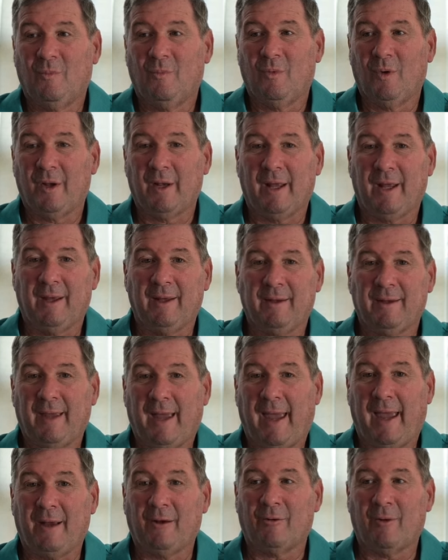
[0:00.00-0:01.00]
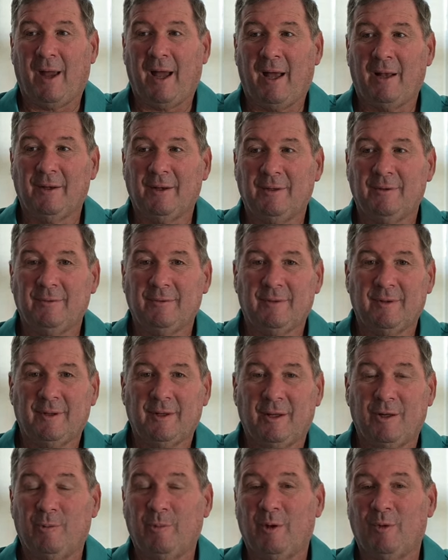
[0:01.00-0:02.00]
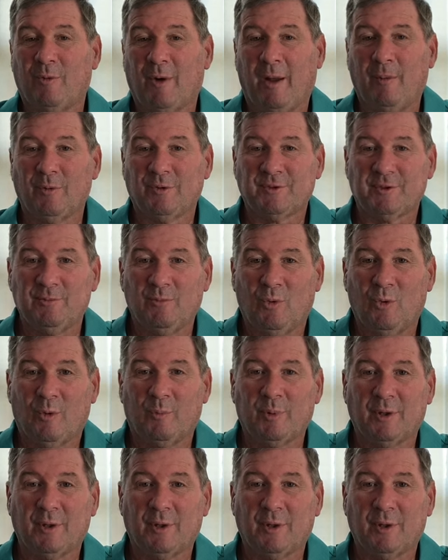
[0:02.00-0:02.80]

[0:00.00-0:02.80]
want to hang around and hear me ramble some more,